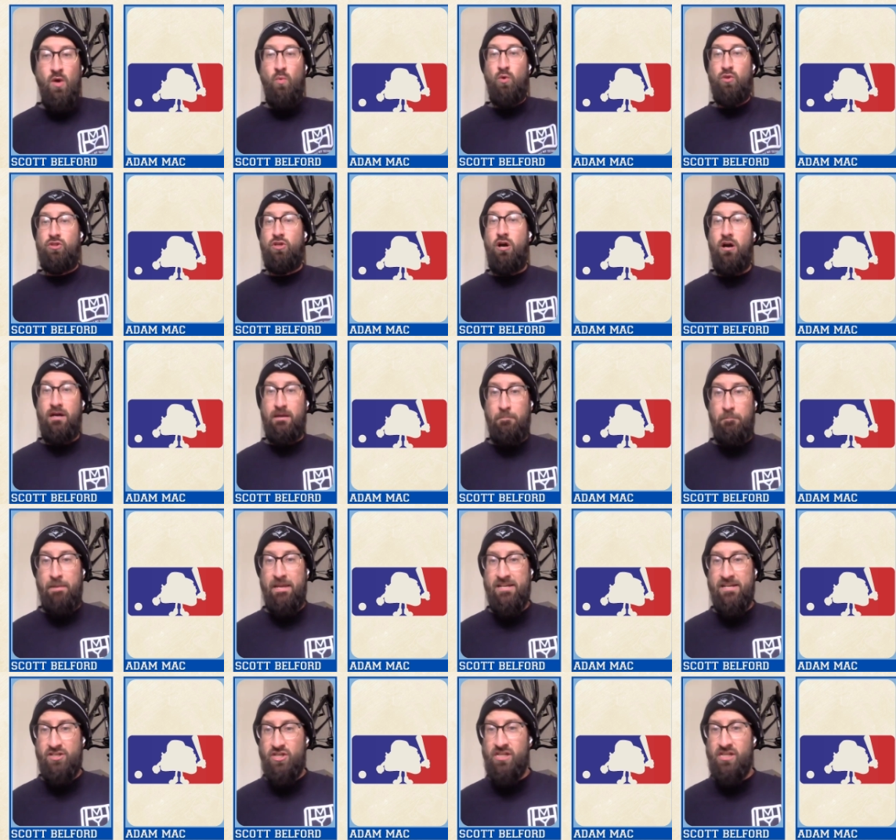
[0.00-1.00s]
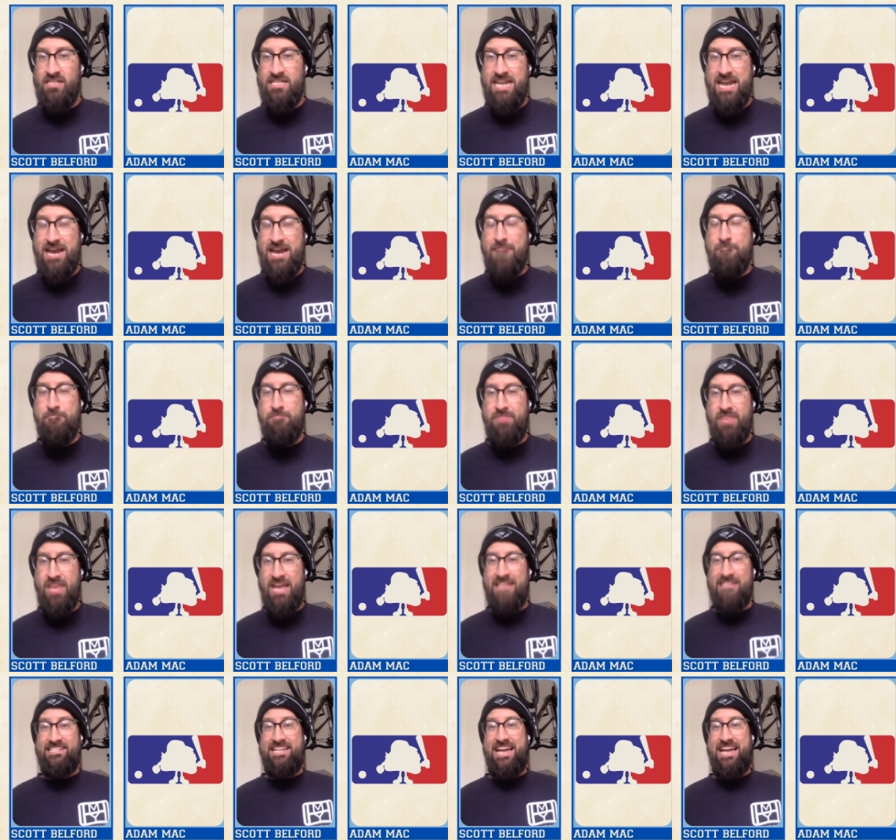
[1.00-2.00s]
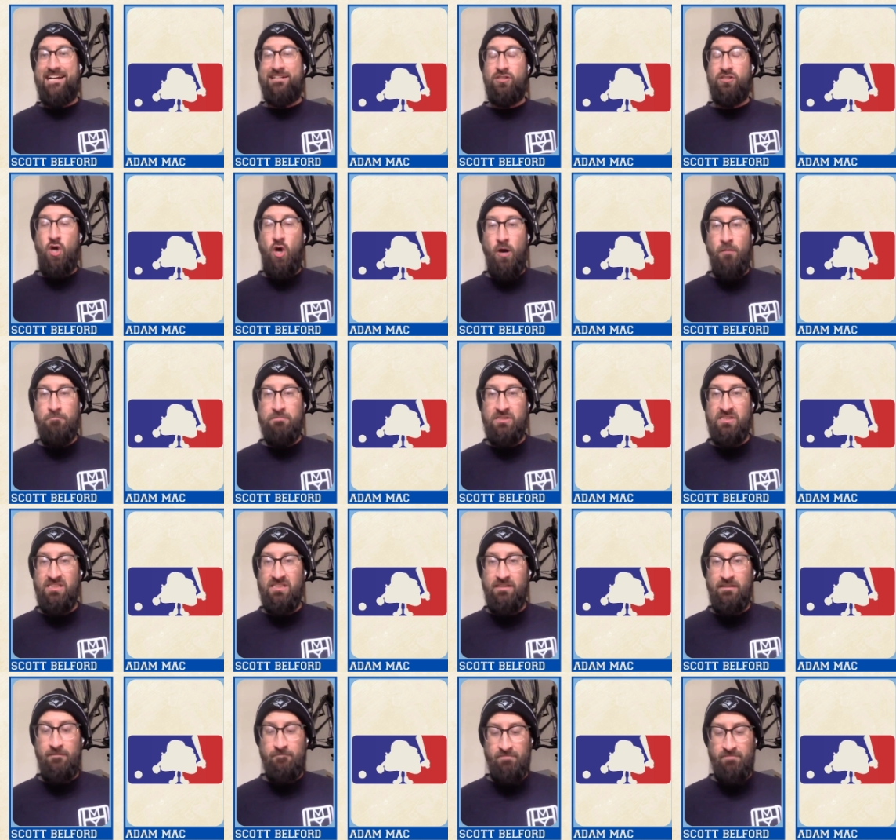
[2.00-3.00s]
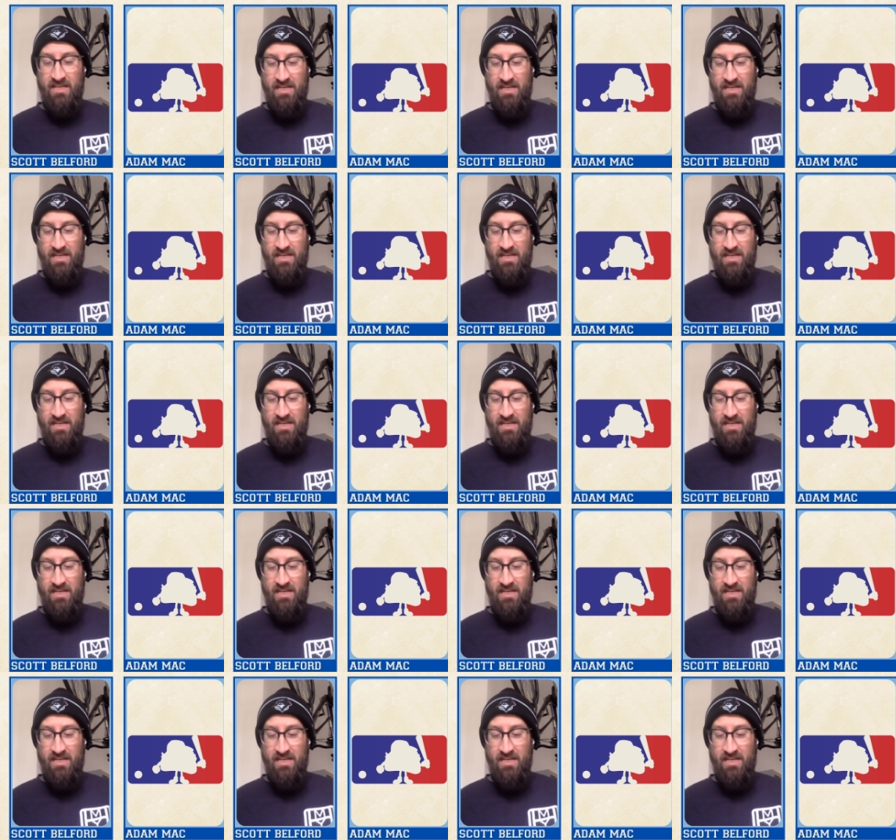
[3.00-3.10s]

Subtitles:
We'll talk pitching depth and Zach Thompson.